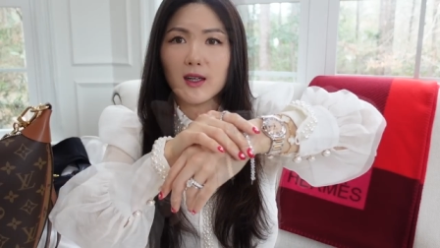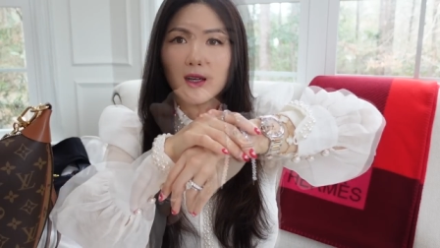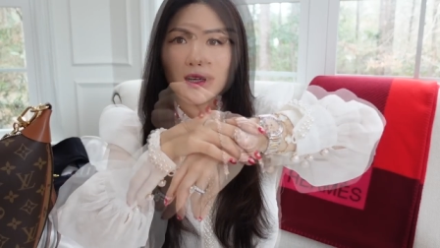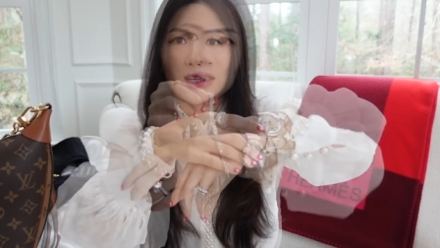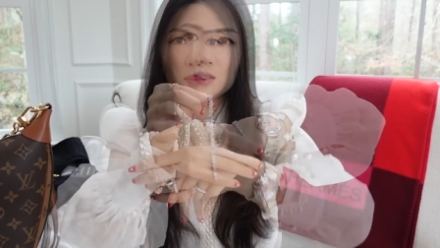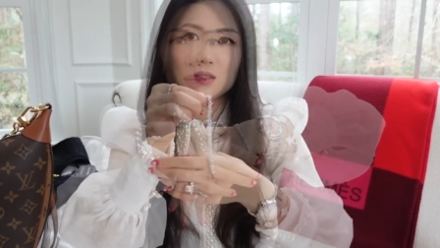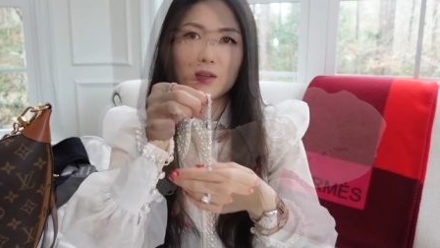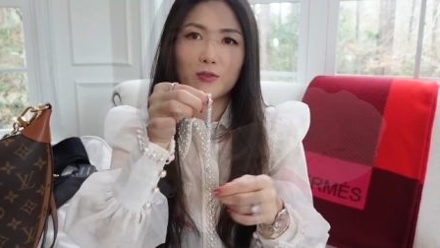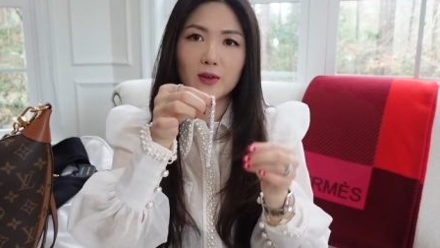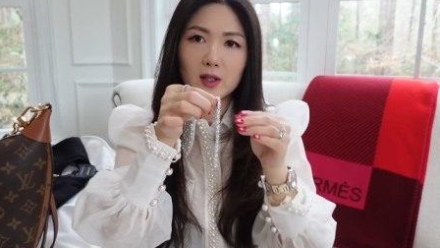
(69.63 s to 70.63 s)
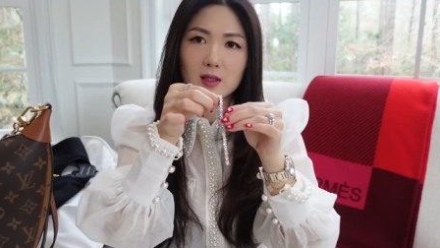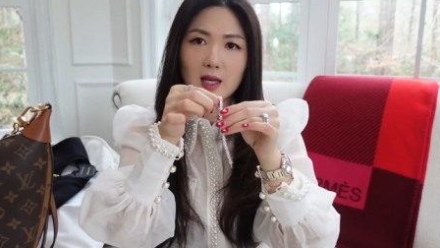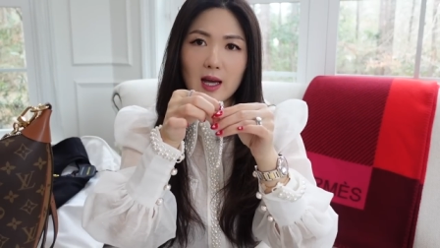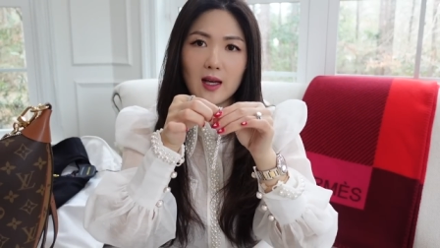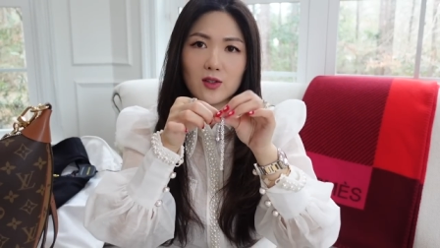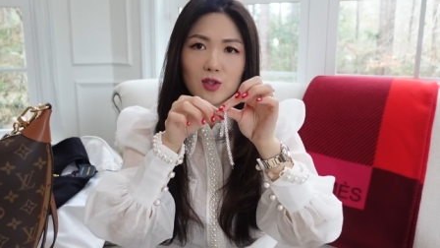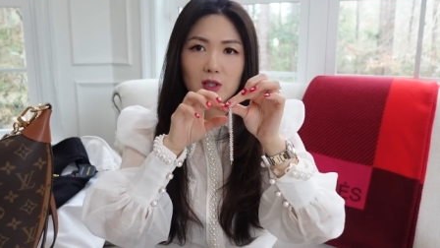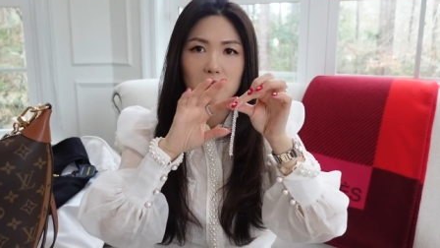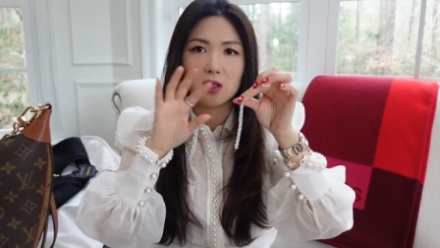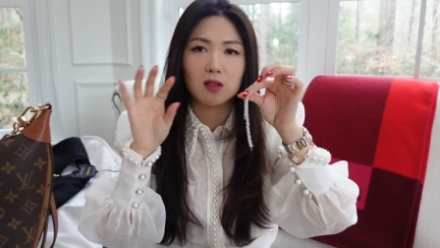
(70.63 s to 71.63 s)
So it is different than
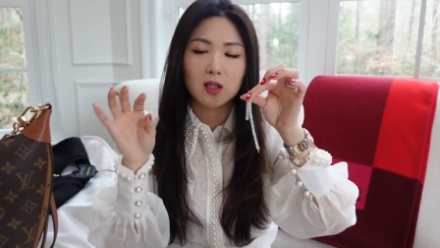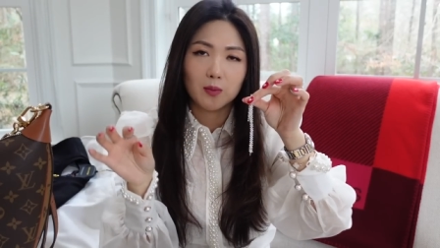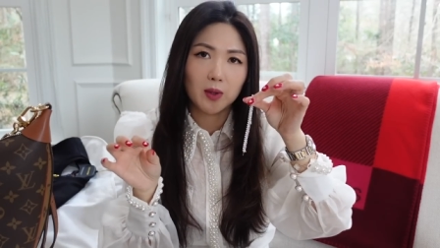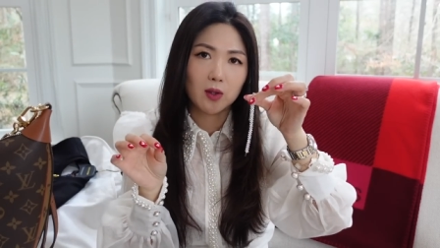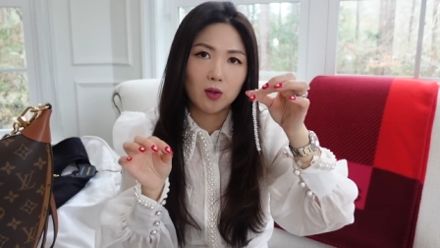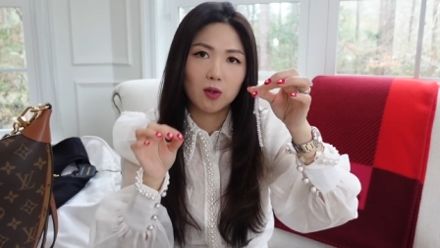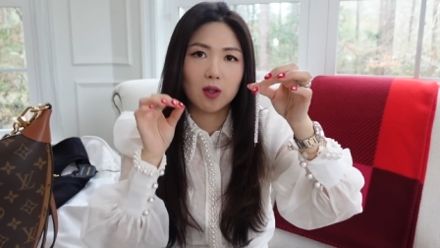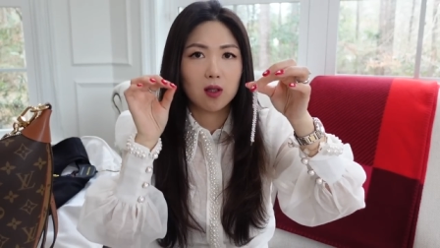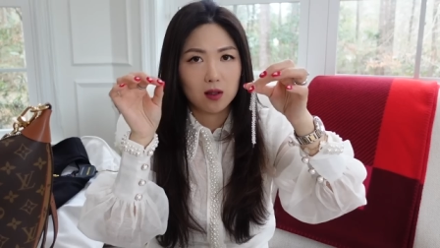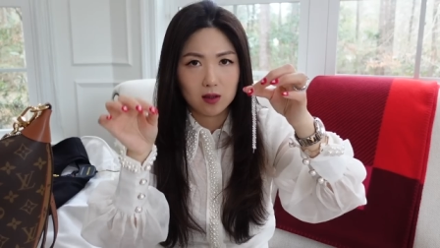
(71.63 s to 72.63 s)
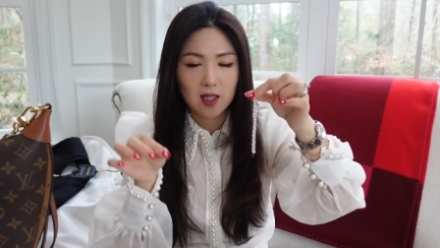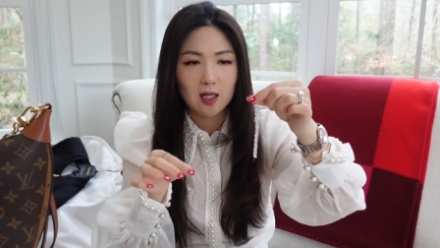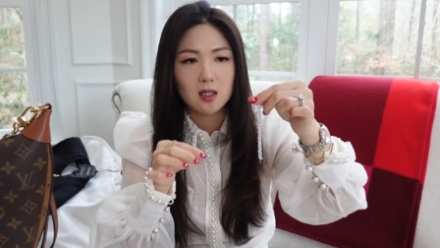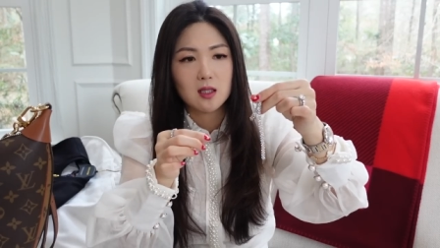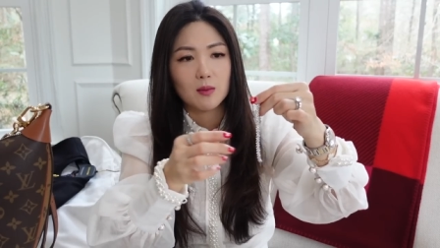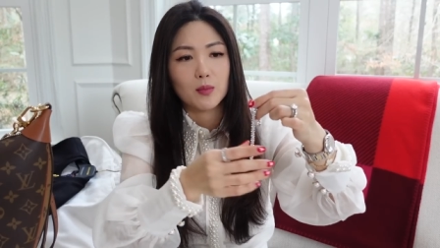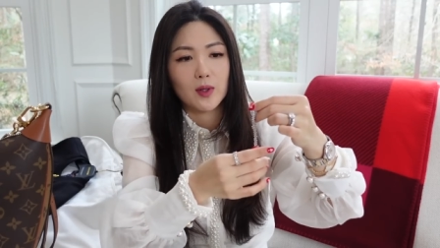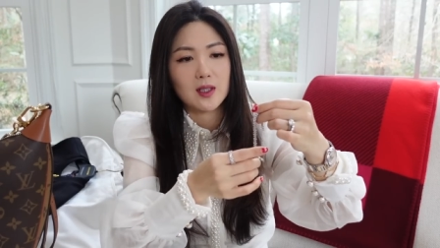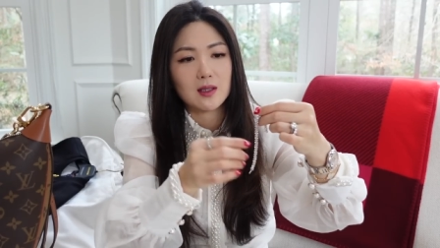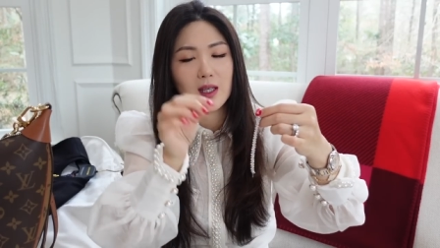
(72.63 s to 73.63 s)
just typical tennis
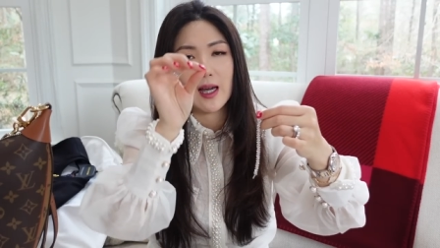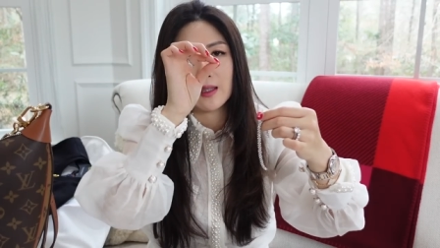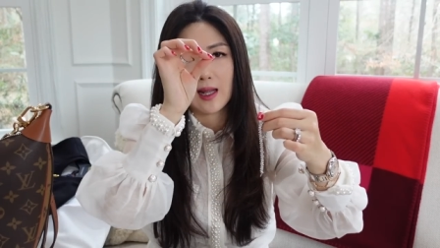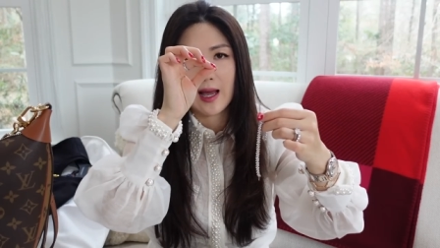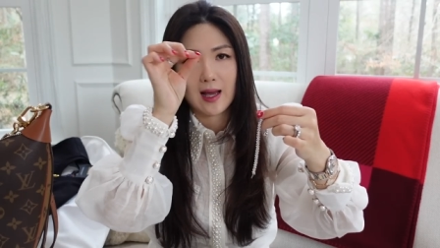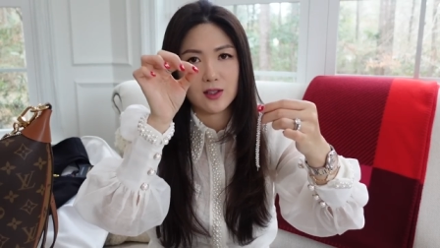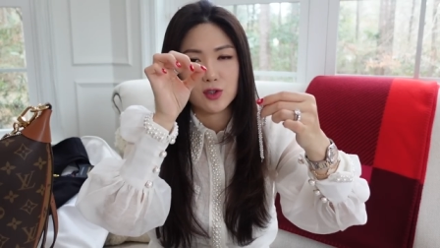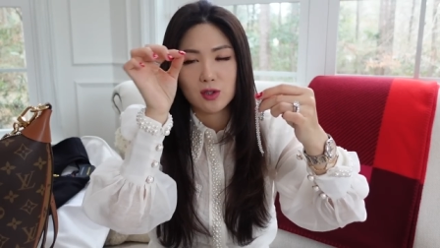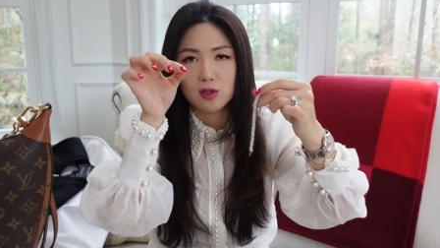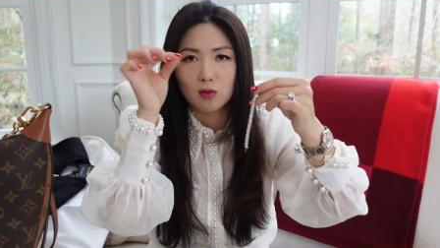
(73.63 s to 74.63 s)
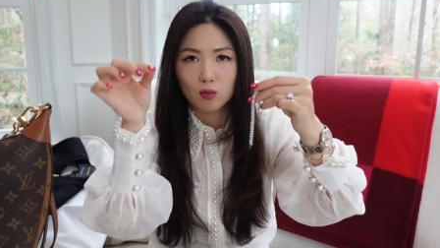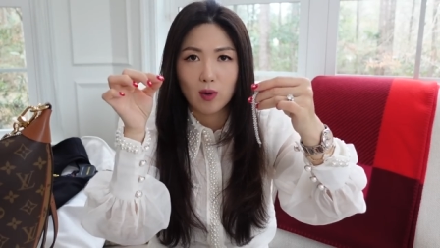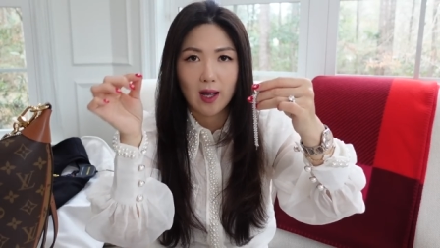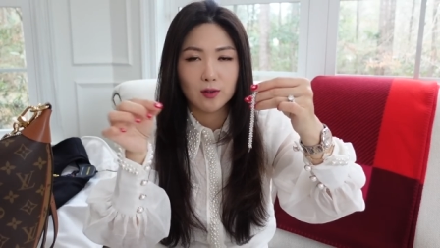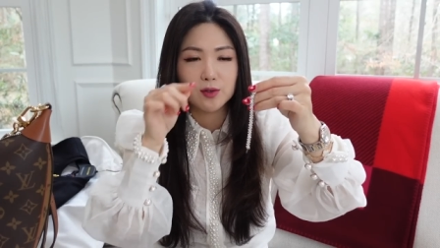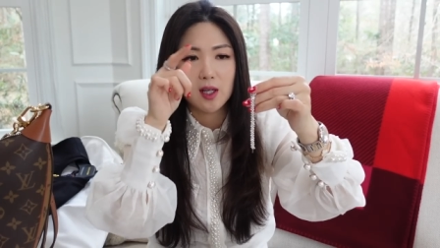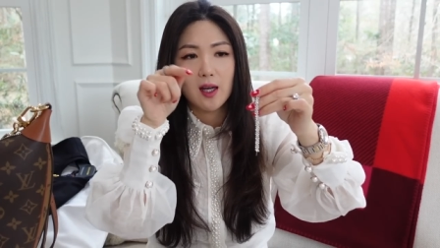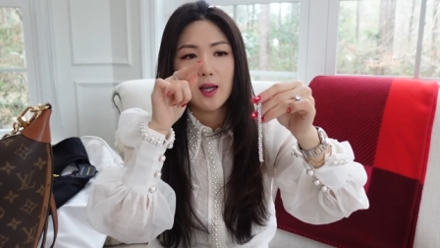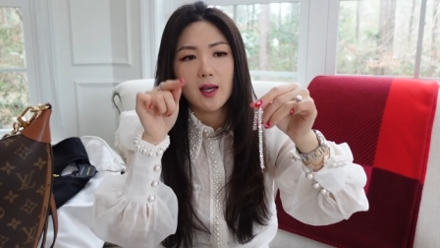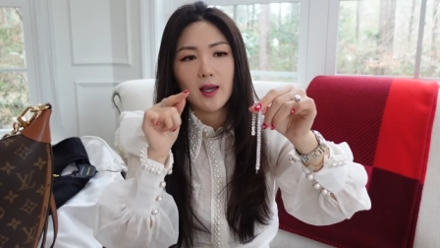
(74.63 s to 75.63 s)
bracelet that has just round
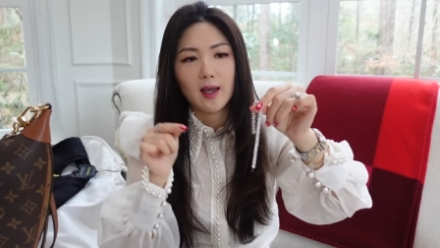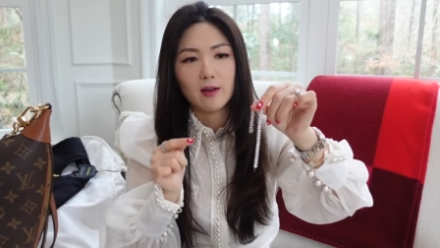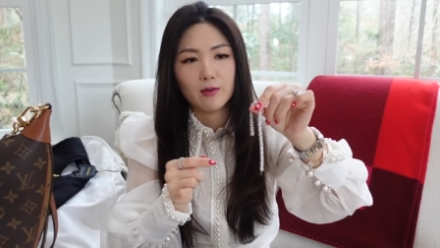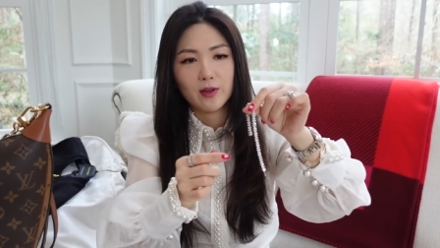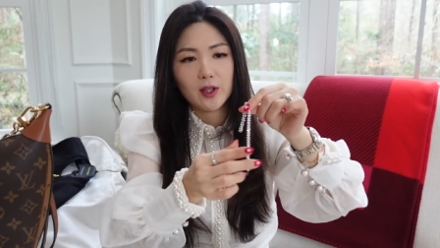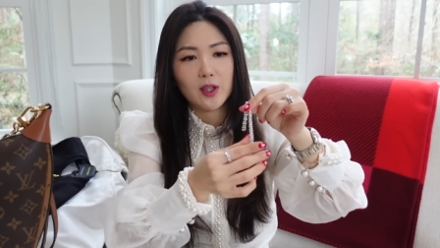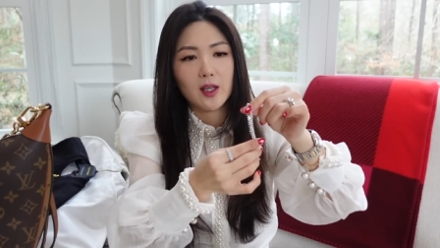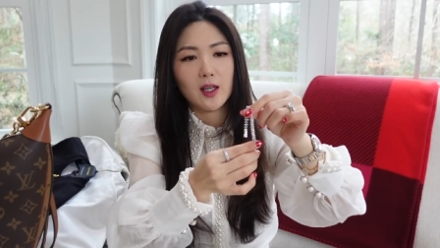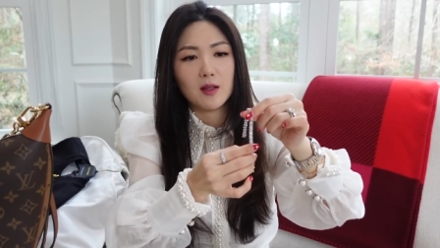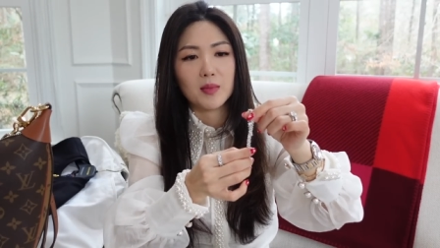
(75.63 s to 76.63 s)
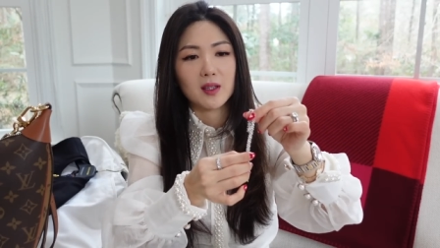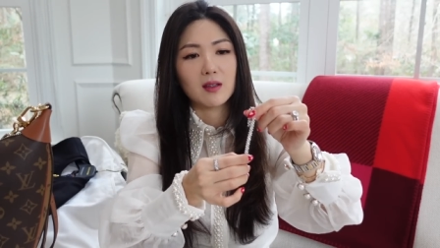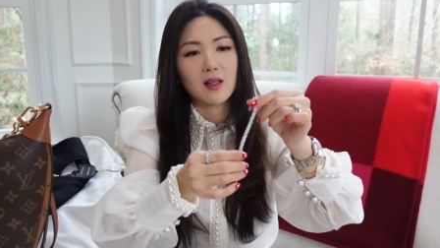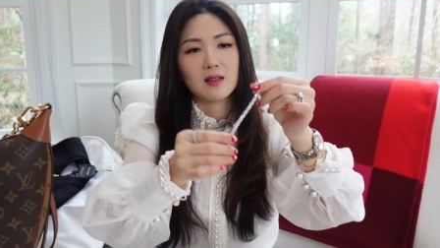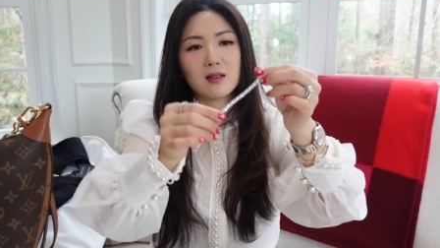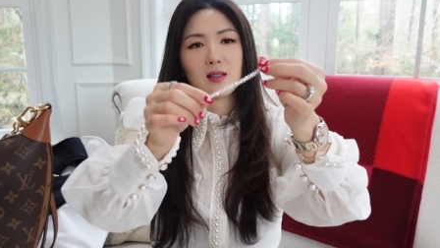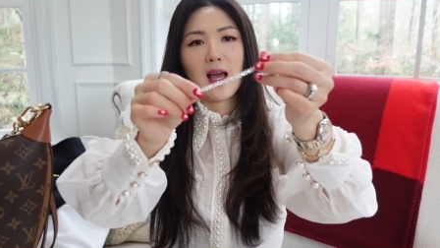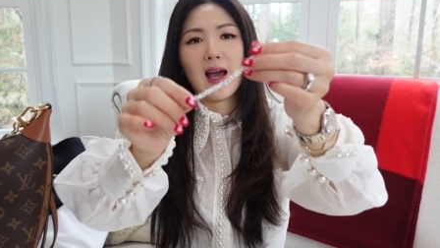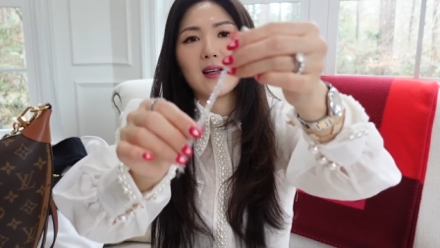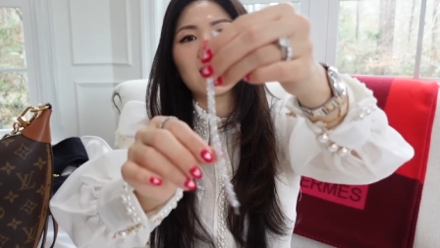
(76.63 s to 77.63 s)
everything, but this
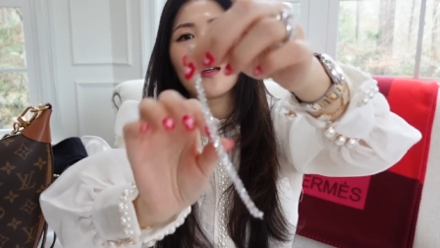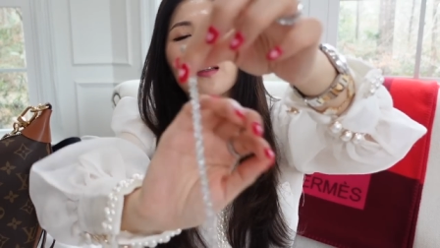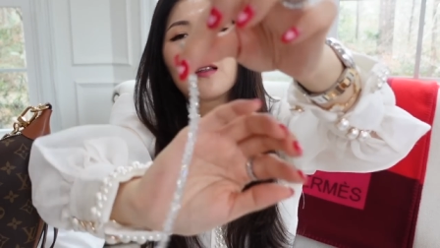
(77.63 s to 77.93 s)
has a